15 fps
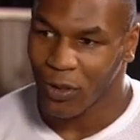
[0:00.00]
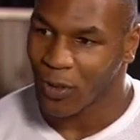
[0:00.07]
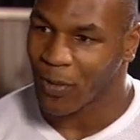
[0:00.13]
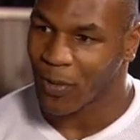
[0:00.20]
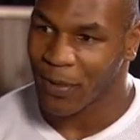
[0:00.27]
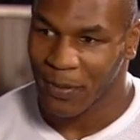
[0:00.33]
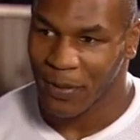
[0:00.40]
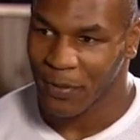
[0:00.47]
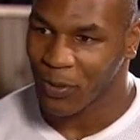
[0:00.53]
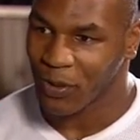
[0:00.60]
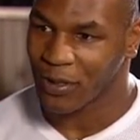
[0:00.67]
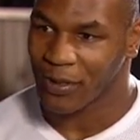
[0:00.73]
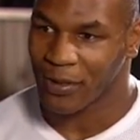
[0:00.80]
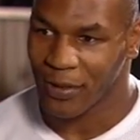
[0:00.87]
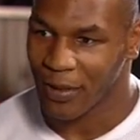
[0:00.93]
I don't know why
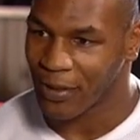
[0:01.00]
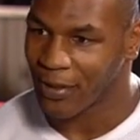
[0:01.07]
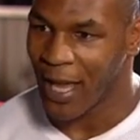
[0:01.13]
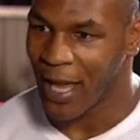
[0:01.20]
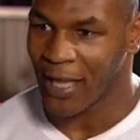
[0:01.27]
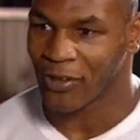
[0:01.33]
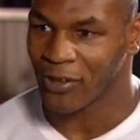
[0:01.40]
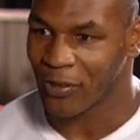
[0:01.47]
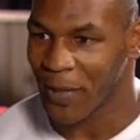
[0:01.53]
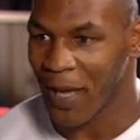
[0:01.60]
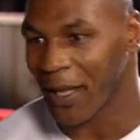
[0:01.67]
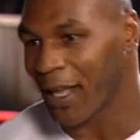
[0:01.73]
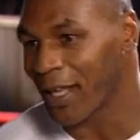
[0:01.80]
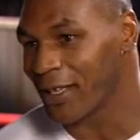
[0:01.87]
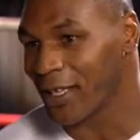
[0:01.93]
people attach
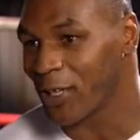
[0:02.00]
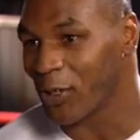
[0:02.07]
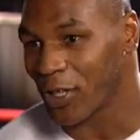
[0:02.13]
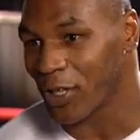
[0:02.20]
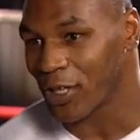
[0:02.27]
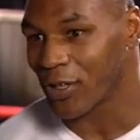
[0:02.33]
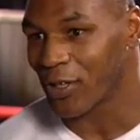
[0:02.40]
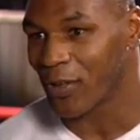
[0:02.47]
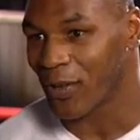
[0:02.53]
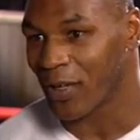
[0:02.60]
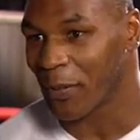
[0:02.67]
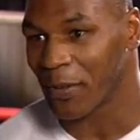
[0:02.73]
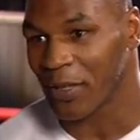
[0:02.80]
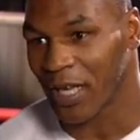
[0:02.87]
to me. I dig on it, though.